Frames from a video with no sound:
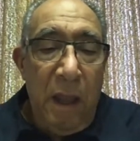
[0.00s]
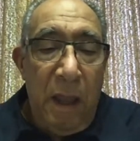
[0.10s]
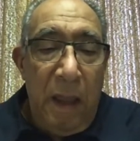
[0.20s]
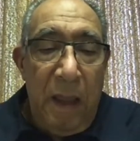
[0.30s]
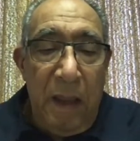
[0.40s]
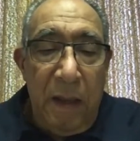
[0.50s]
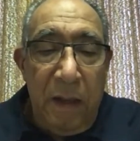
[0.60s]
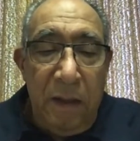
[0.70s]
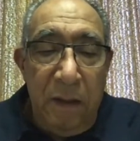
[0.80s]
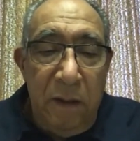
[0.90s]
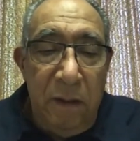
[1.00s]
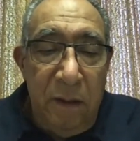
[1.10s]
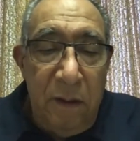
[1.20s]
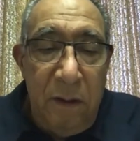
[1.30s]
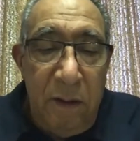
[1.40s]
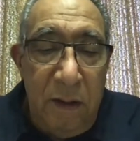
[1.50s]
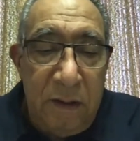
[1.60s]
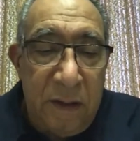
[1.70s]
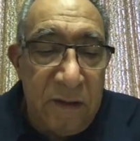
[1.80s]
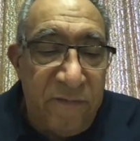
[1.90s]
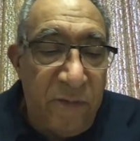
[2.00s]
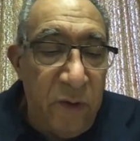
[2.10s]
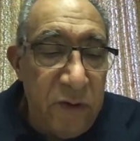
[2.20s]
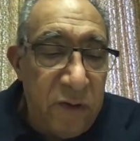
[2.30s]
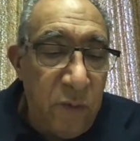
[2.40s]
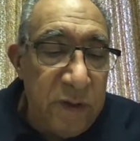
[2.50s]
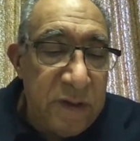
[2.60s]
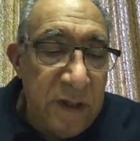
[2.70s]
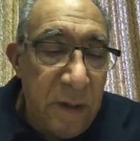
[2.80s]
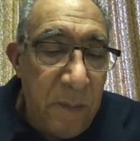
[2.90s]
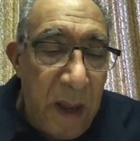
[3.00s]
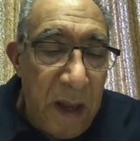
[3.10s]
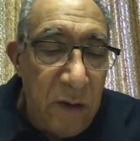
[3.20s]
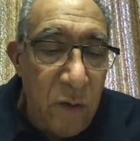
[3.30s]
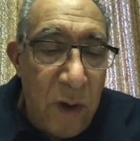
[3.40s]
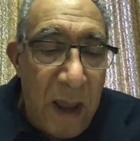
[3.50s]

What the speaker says: And he says, first, we see the man who